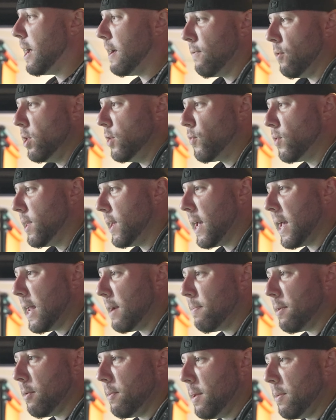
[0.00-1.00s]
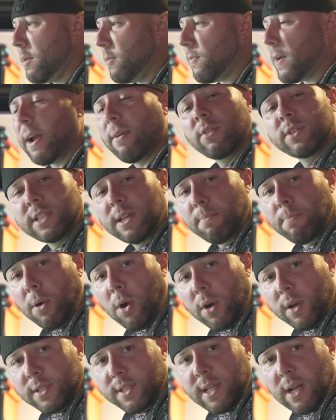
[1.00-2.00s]
I've only really had about maybe 5 or 10
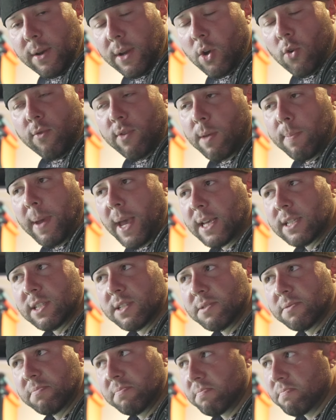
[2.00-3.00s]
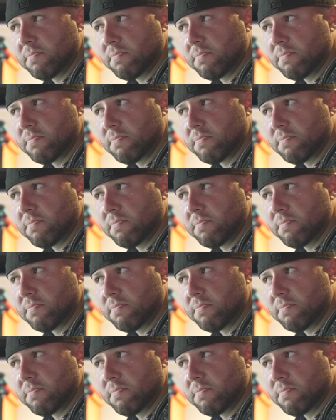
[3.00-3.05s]
parties down here over the past